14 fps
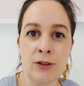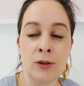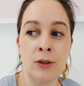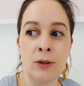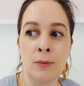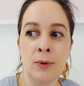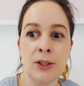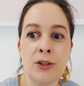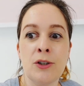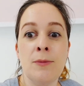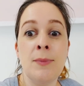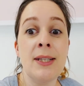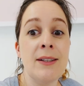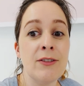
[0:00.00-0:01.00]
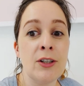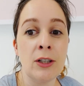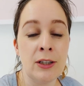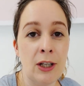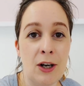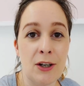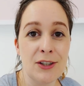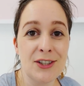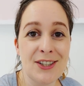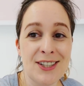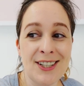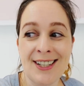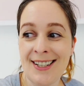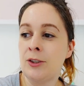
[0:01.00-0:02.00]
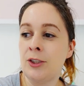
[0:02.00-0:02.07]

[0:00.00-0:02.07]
So we're assuming they've got lost.